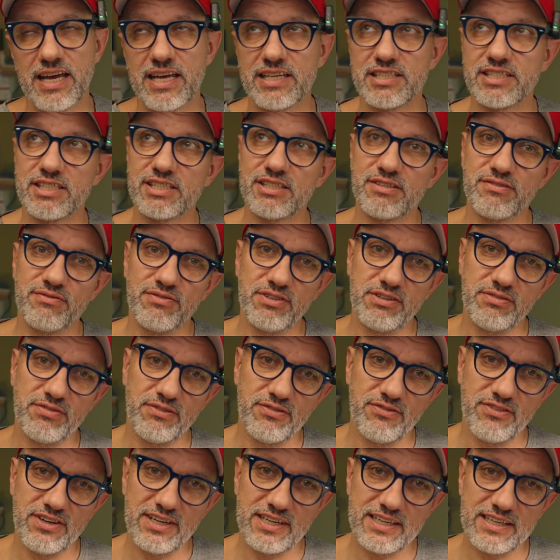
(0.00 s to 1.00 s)
and
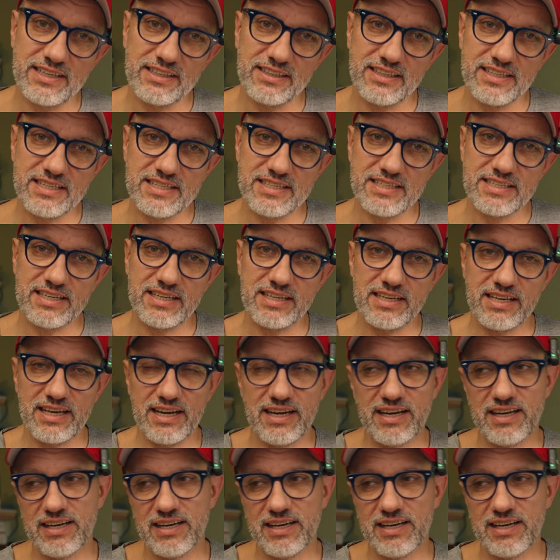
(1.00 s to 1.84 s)
Swift were released,